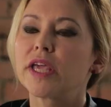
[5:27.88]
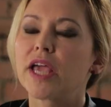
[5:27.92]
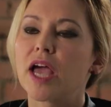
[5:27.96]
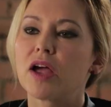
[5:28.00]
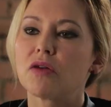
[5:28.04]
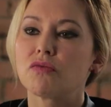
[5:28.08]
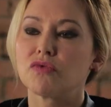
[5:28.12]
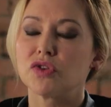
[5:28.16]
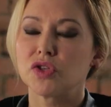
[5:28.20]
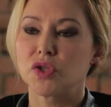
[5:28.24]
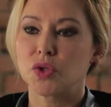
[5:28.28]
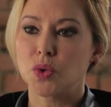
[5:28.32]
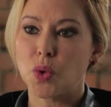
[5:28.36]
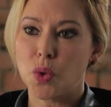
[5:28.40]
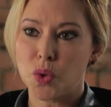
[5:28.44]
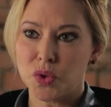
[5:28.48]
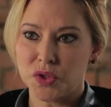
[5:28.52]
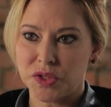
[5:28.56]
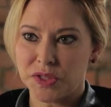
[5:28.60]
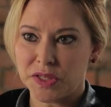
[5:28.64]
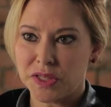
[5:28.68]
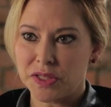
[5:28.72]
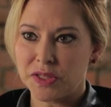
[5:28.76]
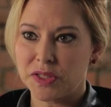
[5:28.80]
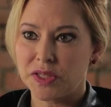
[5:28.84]
get
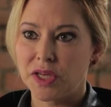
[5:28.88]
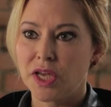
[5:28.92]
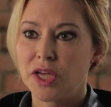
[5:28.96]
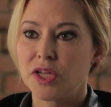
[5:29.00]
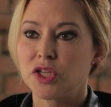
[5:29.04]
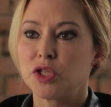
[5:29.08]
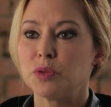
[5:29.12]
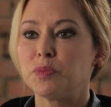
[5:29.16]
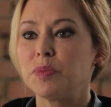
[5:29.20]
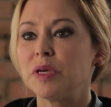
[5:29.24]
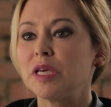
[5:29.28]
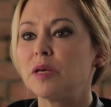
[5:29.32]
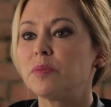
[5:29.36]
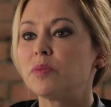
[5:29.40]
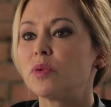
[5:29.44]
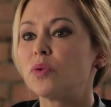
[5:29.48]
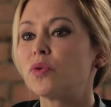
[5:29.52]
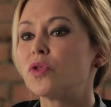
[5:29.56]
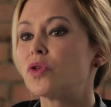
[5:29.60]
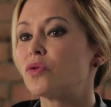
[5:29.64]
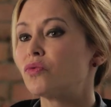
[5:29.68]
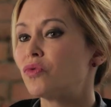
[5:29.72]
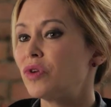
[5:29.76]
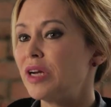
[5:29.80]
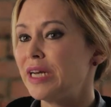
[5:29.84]
resources to people
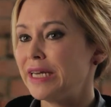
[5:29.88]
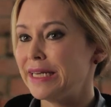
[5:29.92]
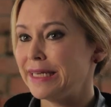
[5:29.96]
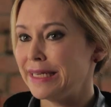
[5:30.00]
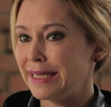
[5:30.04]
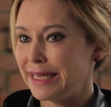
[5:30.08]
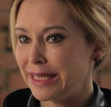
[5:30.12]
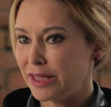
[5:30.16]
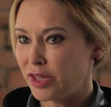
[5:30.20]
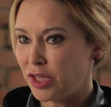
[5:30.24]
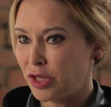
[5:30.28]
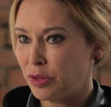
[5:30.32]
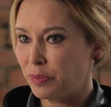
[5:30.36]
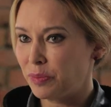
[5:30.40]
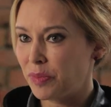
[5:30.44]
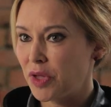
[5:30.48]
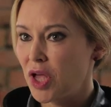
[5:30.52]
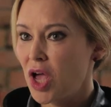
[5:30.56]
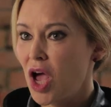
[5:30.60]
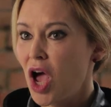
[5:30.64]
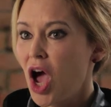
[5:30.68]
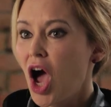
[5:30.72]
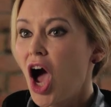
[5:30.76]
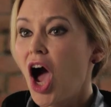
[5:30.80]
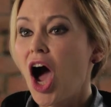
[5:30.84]
that really need them.
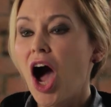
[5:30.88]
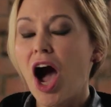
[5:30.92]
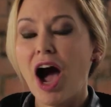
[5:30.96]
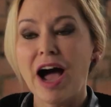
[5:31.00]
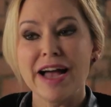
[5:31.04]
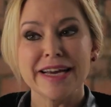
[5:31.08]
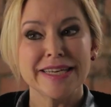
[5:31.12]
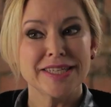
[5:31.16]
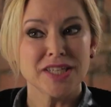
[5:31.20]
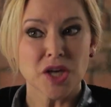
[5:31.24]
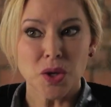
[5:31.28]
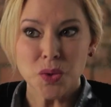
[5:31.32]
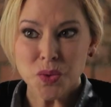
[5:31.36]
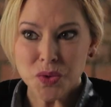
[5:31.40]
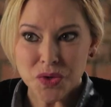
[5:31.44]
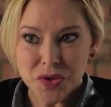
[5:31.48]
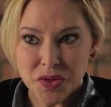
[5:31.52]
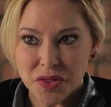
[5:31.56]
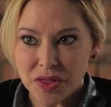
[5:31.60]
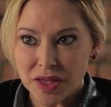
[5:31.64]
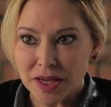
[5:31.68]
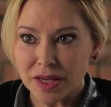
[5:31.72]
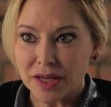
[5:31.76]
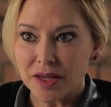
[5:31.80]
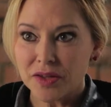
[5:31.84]
I don't
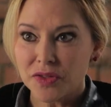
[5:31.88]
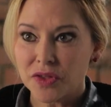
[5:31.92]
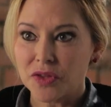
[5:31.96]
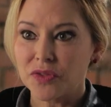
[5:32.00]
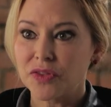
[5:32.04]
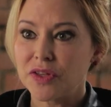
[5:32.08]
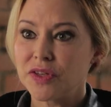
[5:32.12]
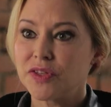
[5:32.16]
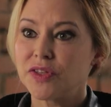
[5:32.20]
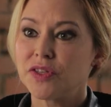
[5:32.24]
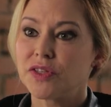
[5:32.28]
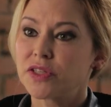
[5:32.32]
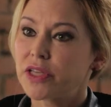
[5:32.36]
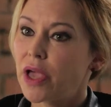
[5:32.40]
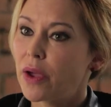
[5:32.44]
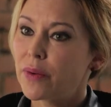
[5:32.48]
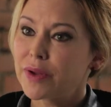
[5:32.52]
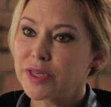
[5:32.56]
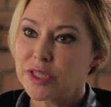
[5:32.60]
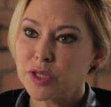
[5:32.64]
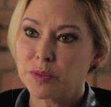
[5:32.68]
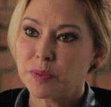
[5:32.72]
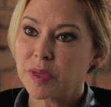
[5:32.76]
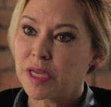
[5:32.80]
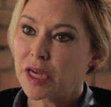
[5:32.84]
think that this is
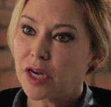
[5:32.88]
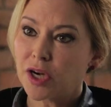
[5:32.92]
going to be